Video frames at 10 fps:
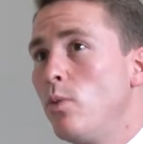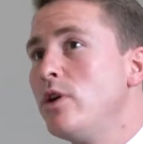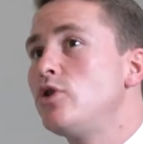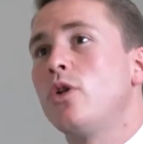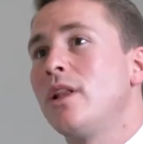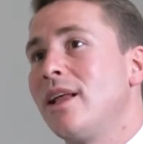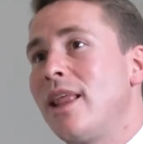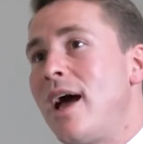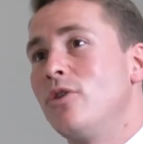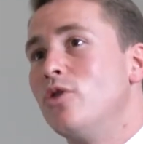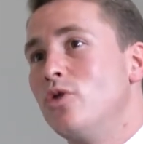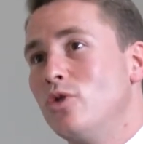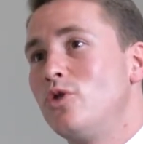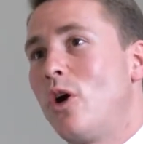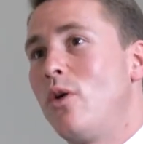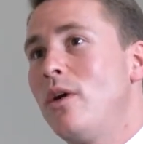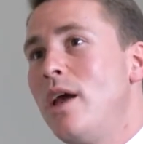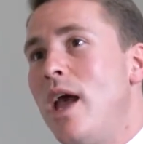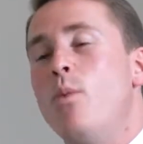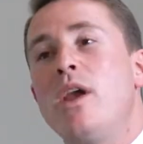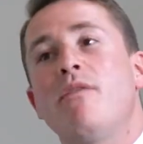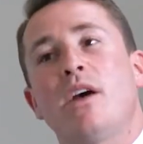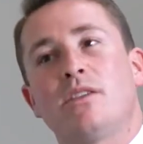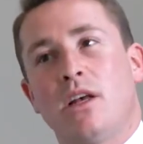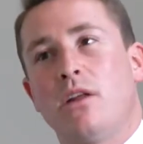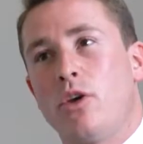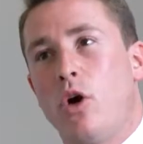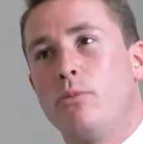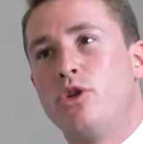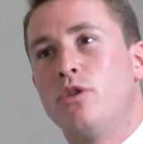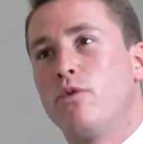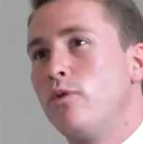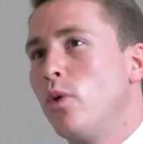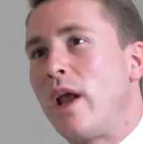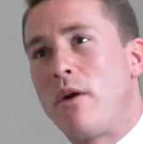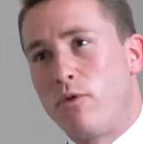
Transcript: We certainly allow you to do so, and we give our seller the option of reviewing